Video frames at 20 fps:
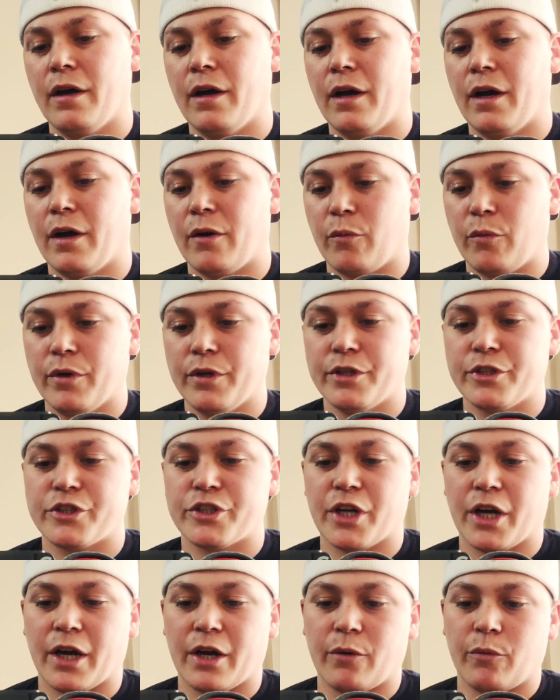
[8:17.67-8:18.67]
I wish
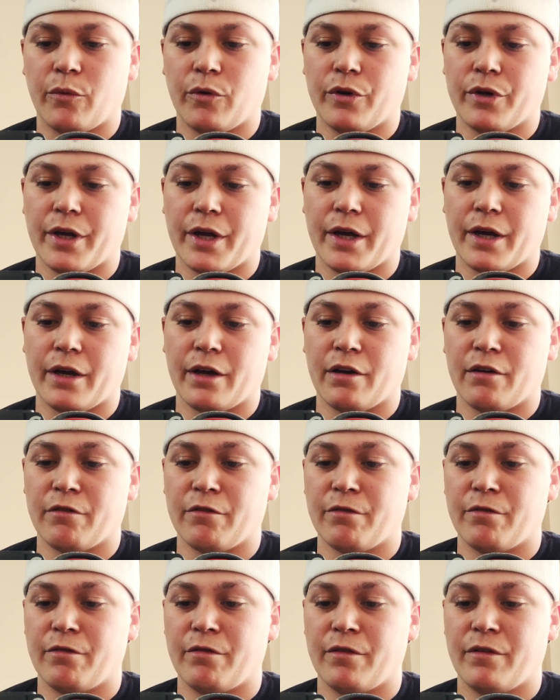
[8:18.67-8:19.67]
I would have
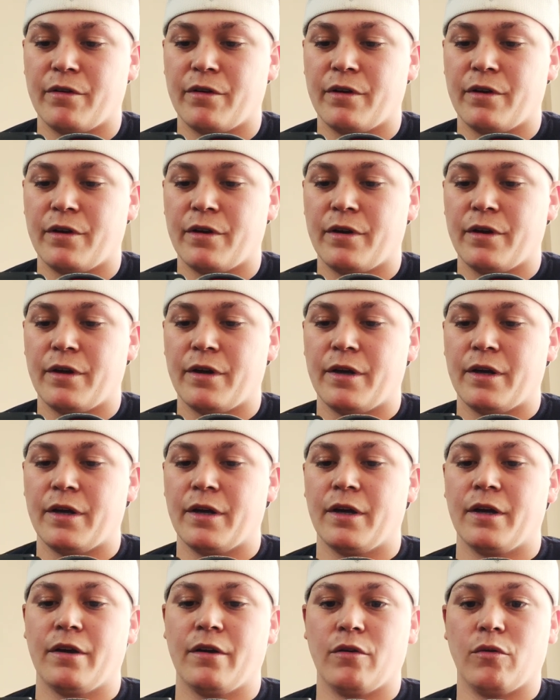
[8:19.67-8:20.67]

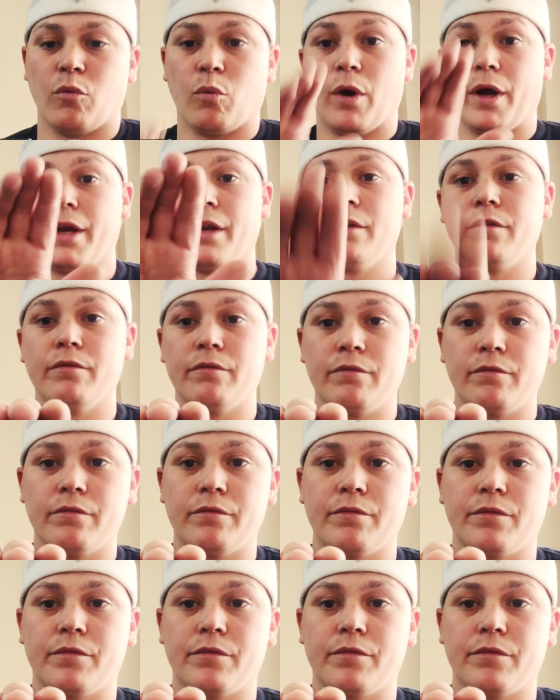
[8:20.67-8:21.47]
waited